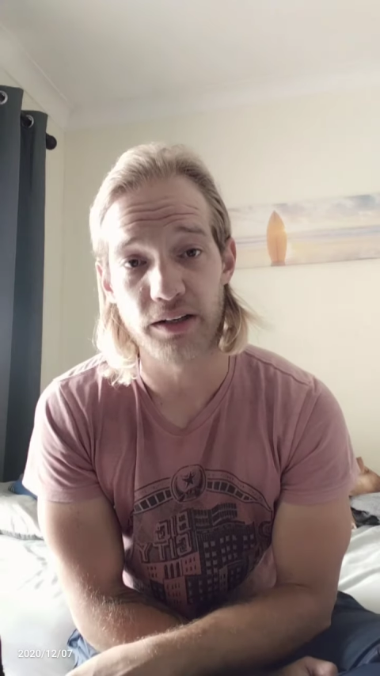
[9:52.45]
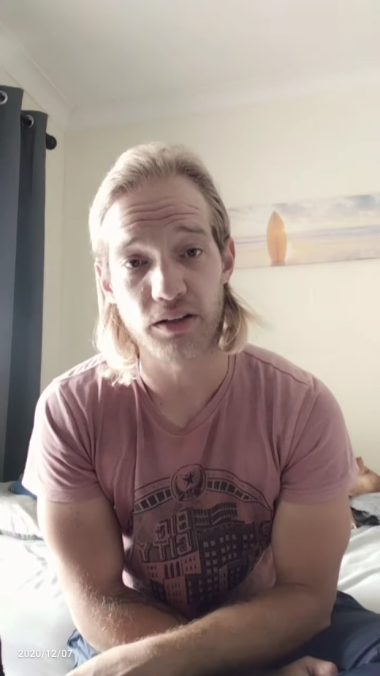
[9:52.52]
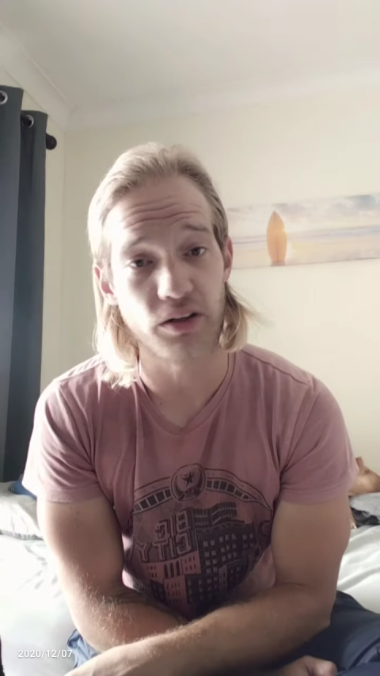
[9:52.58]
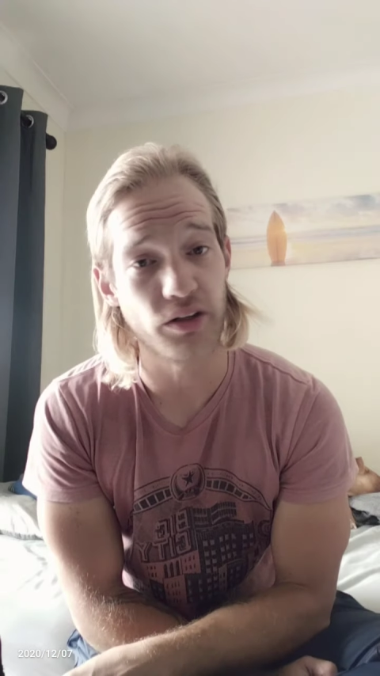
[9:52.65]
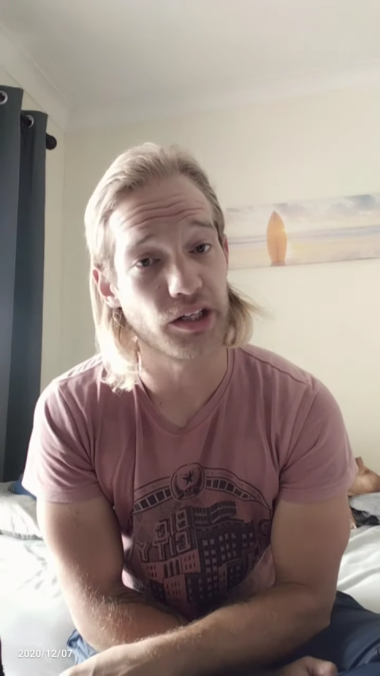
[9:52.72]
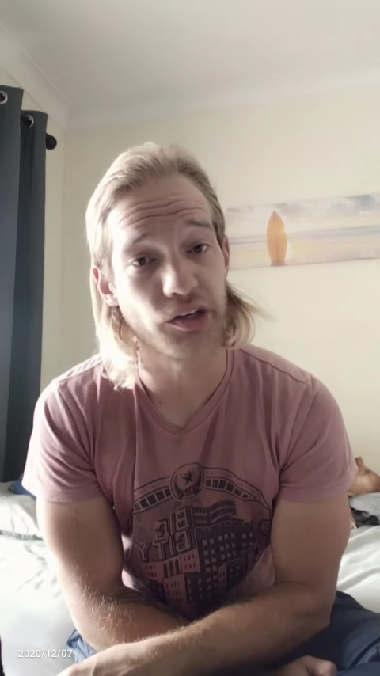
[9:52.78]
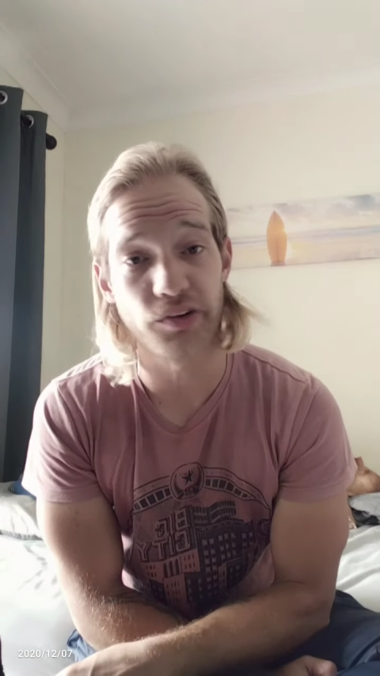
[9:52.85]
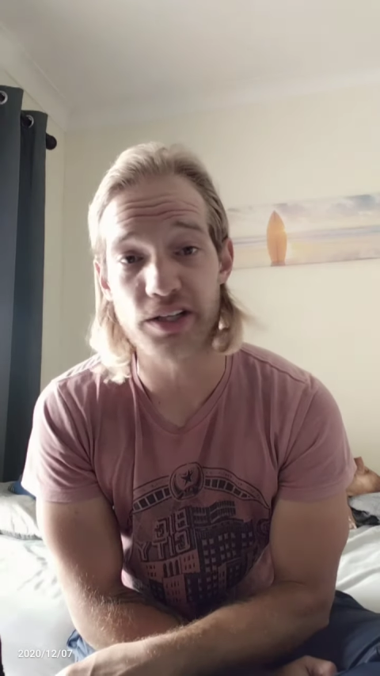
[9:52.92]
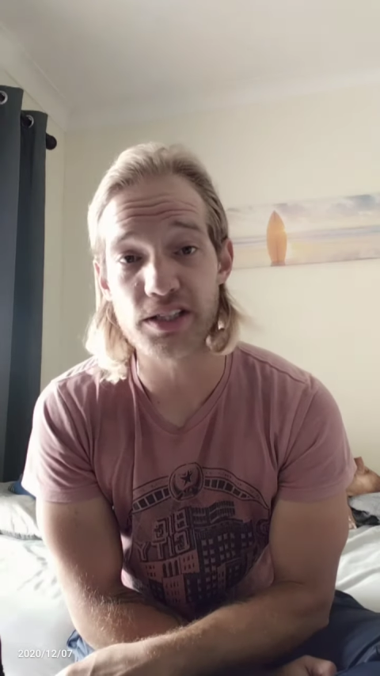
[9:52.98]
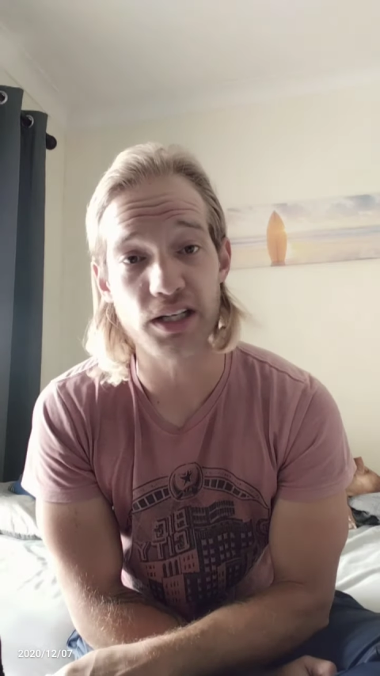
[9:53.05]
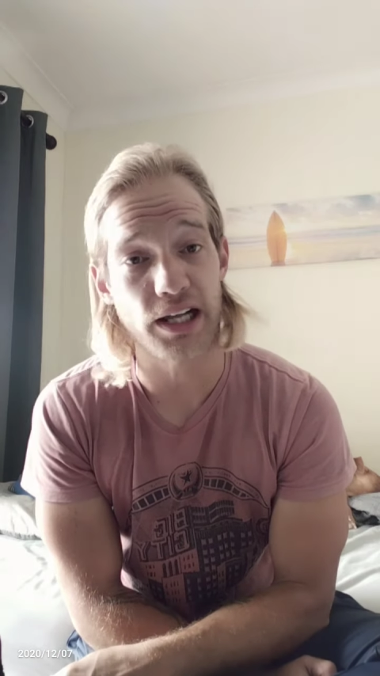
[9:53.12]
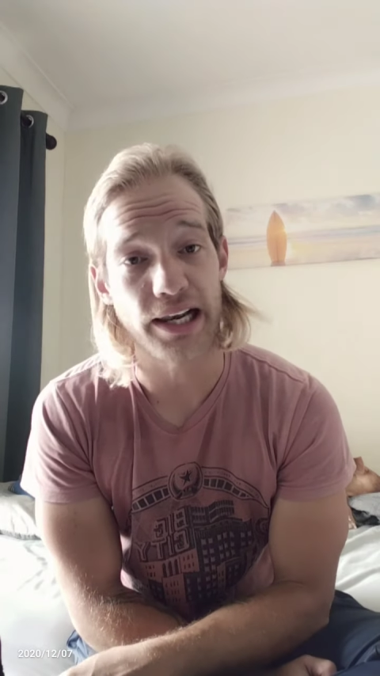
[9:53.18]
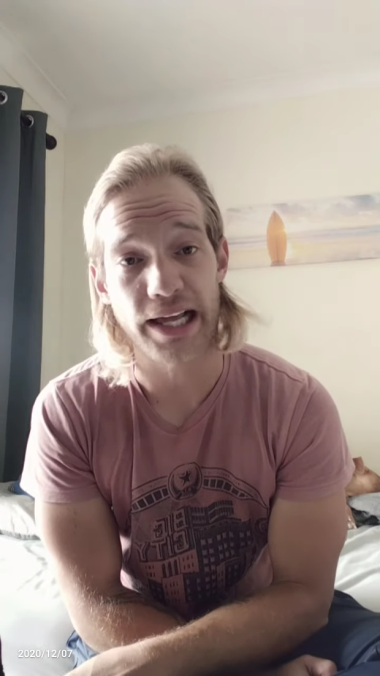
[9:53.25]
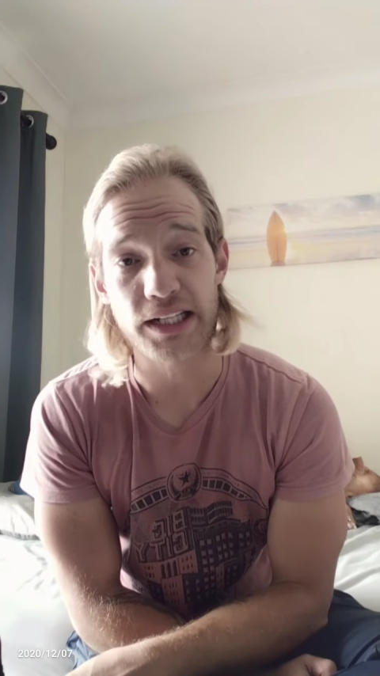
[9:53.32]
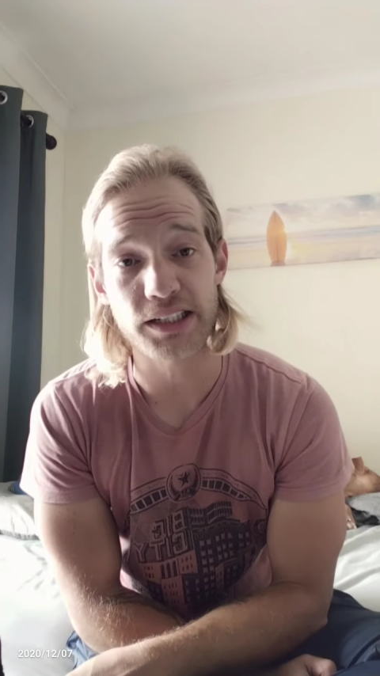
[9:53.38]
The only reason I
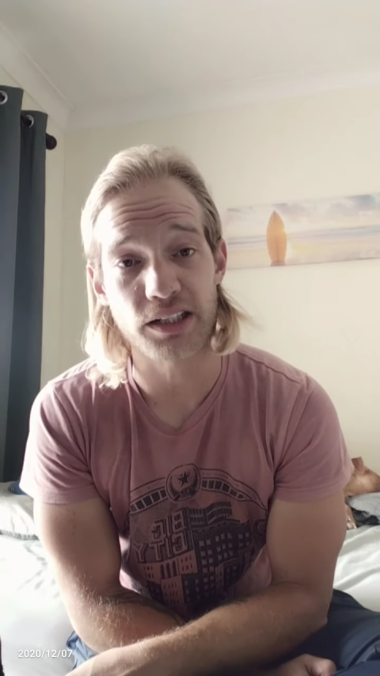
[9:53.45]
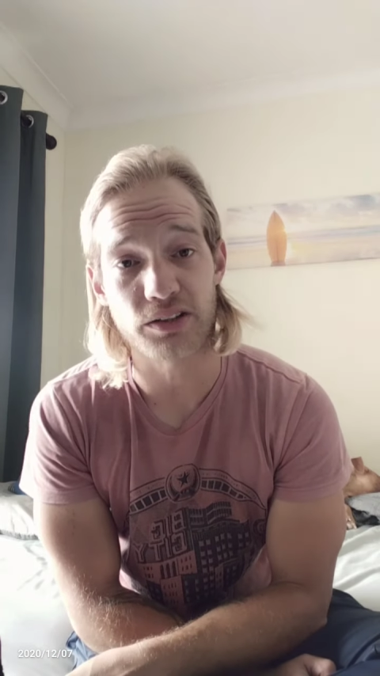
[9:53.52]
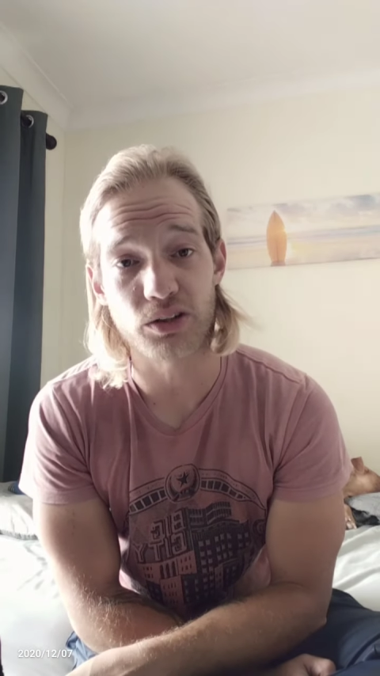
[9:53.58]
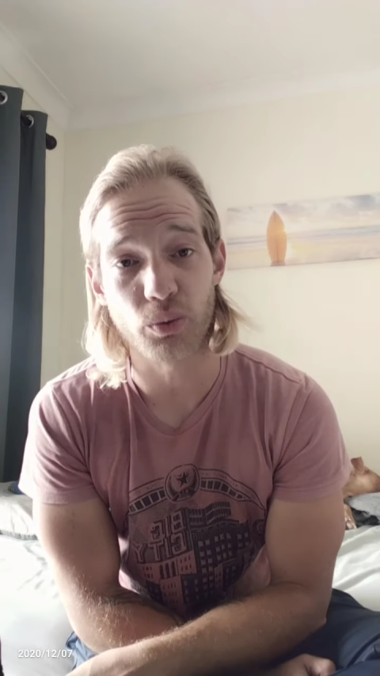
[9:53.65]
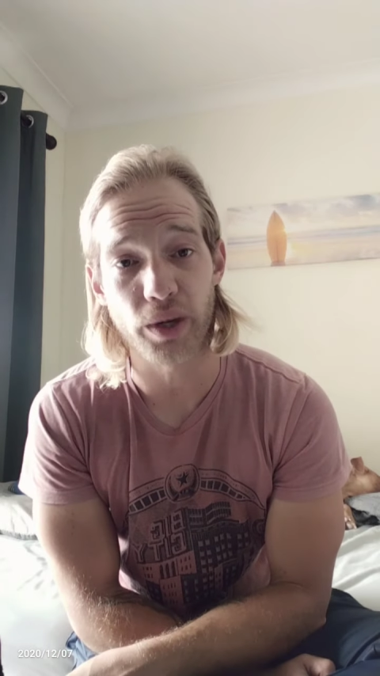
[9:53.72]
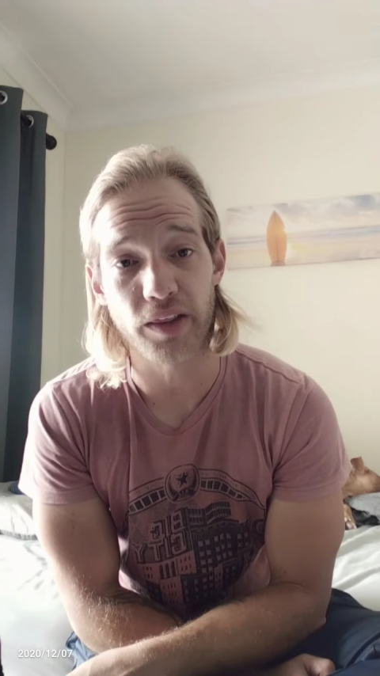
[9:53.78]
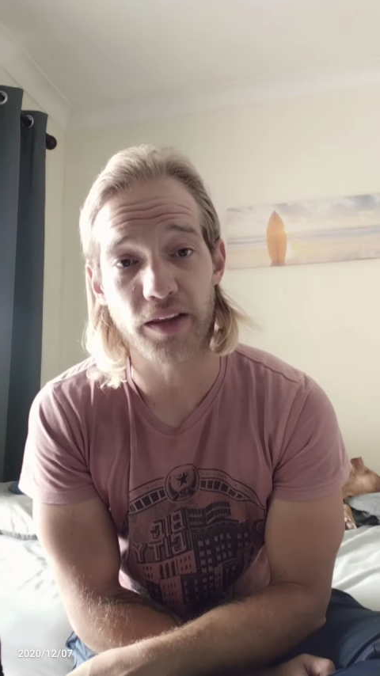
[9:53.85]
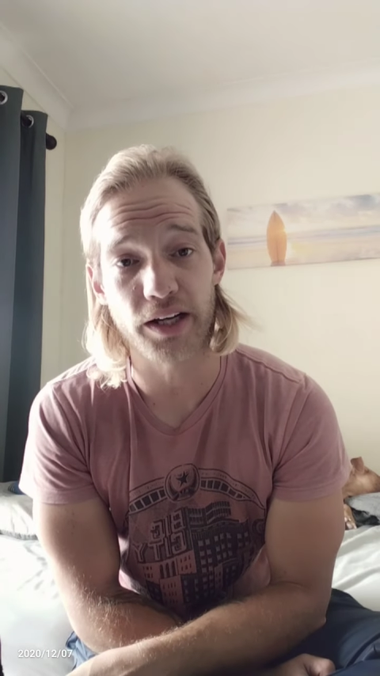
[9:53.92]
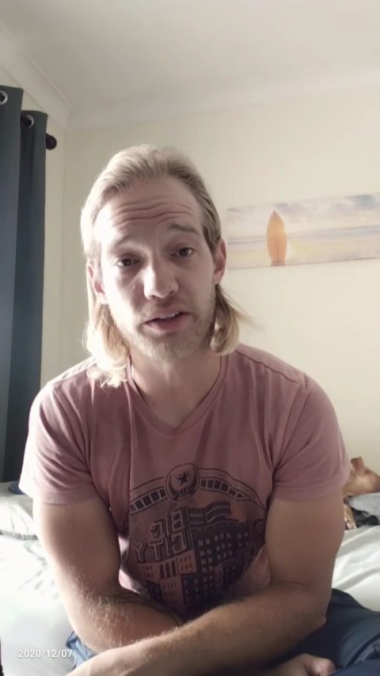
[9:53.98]
lash out the way that